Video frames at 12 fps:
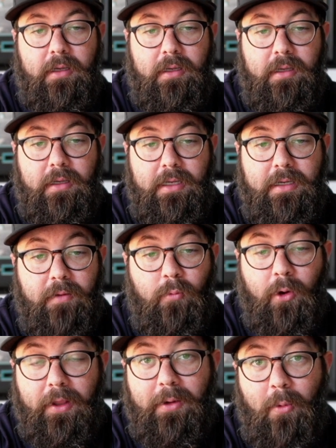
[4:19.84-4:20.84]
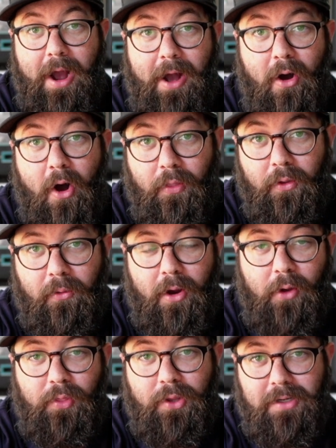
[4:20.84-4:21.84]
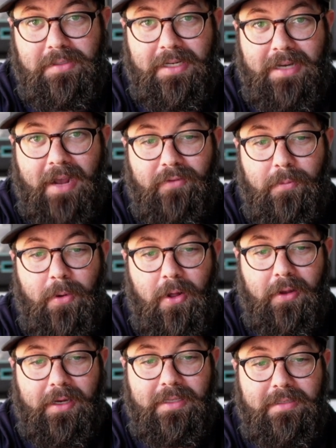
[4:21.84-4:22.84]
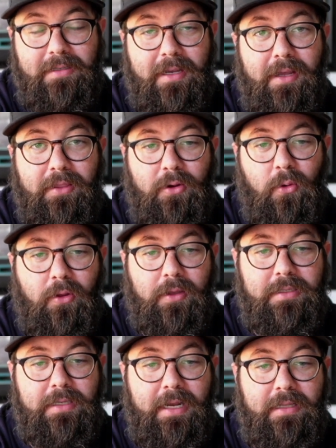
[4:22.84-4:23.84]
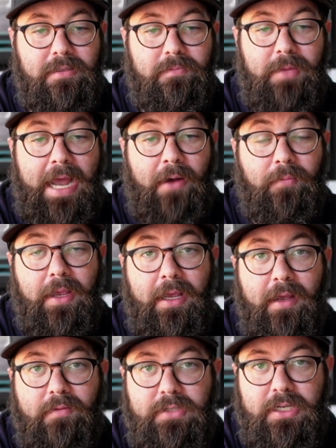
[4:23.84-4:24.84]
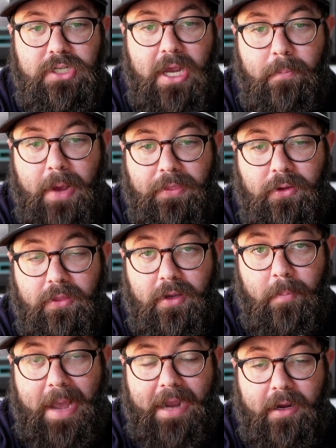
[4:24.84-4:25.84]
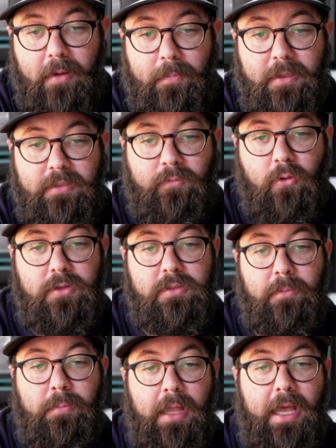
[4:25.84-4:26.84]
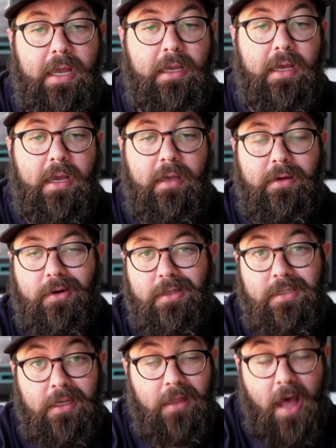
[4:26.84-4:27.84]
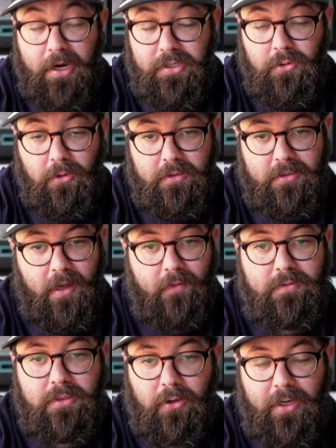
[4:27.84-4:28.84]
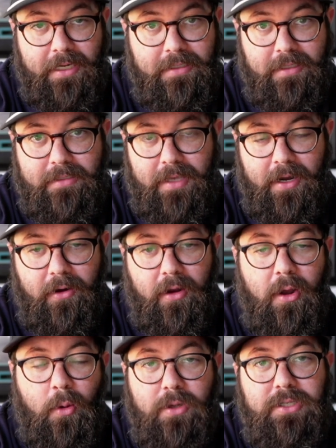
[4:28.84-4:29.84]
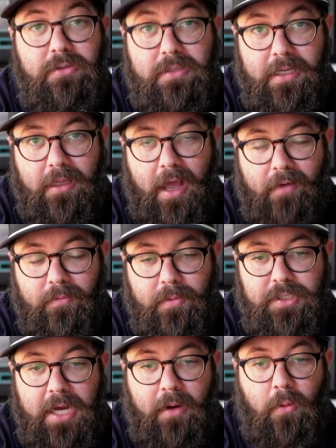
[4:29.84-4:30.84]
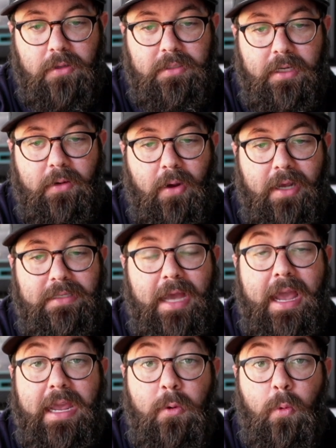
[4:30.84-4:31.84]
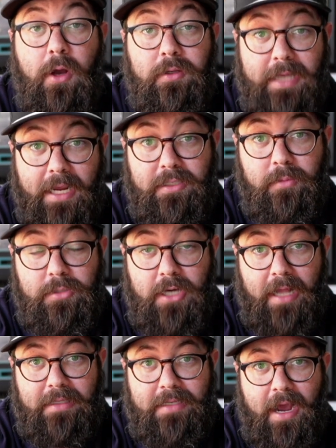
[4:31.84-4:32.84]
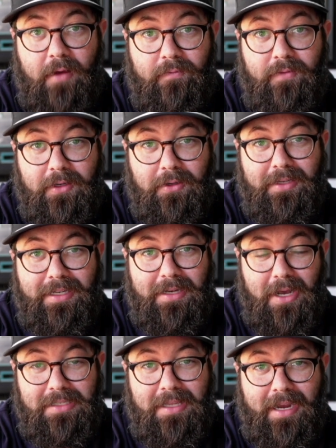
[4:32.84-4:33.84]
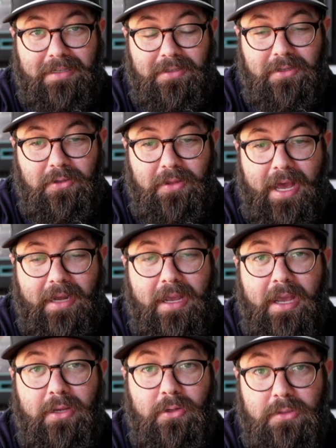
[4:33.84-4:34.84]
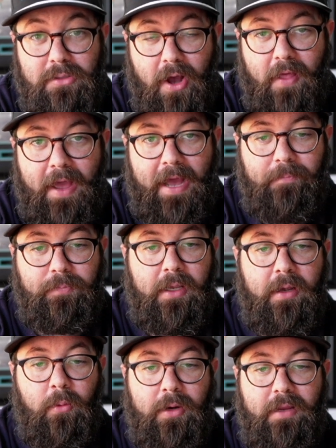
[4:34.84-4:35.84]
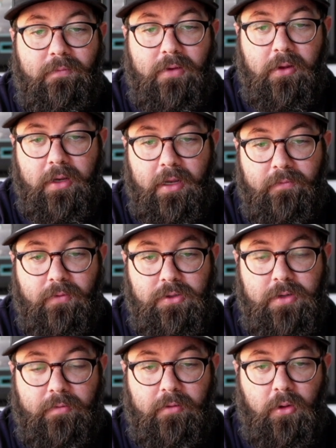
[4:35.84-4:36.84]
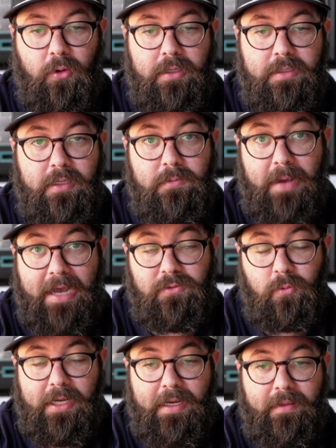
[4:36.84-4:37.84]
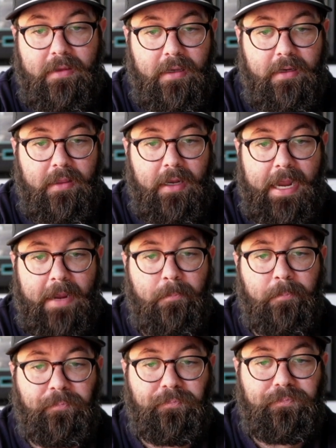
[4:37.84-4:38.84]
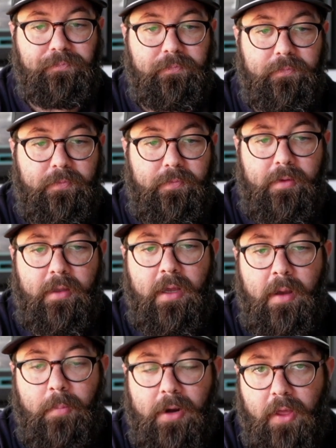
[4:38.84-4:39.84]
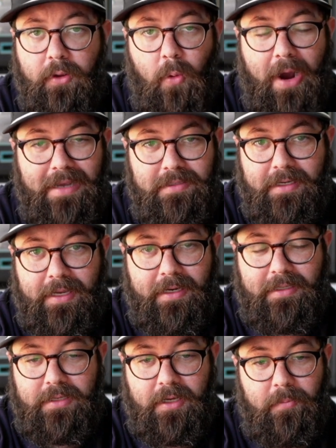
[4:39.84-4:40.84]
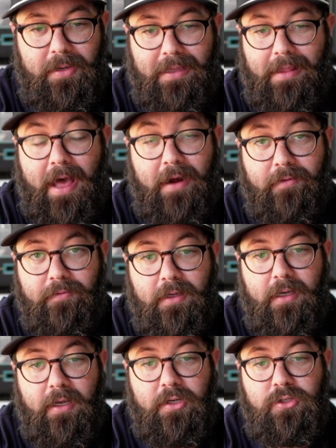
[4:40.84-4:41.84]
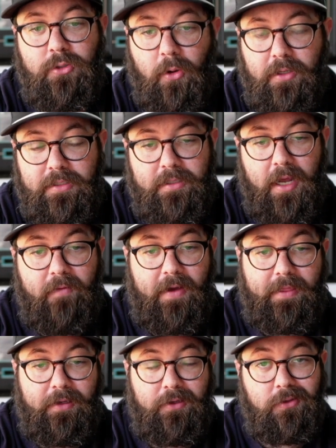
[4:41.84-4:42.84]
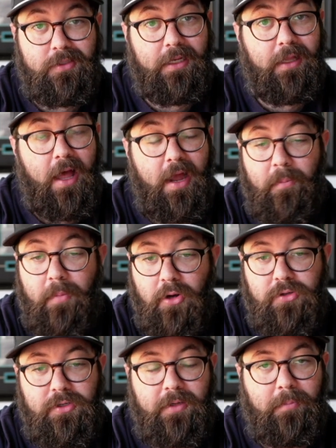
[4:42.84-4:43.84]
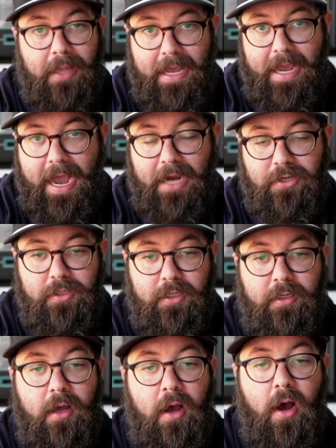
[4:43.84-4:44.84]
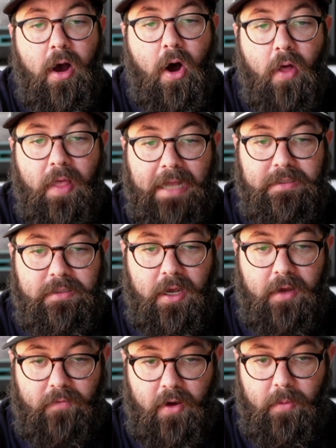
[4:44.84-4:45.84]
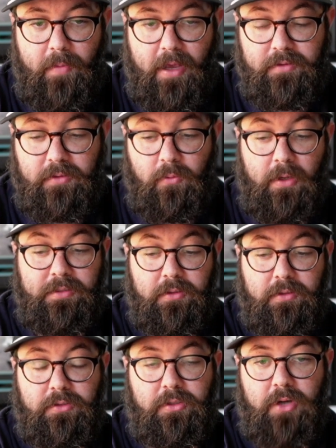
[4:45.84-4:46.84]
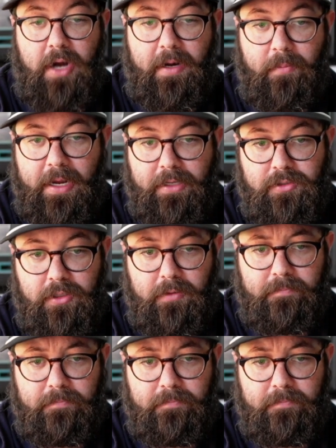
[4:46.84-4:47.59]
He did really well on the road Thursday Night Football against the New Orleans Saints. Now, if C.J. Beathard, their backup, is forced to play, you're going to see a lot of short stuff, screens, etc., which you see a lot from the Jaguars anyways. He will take some shots downfield. He does like to do that. You saw that when he filled in for Trevor Lawrence this past week at the end of the game. But otherwise, again, it's going to be a lot of short stuff. I think you'll see a lot of motion, play action, all that stuff, all the bells and whistles to try to make sure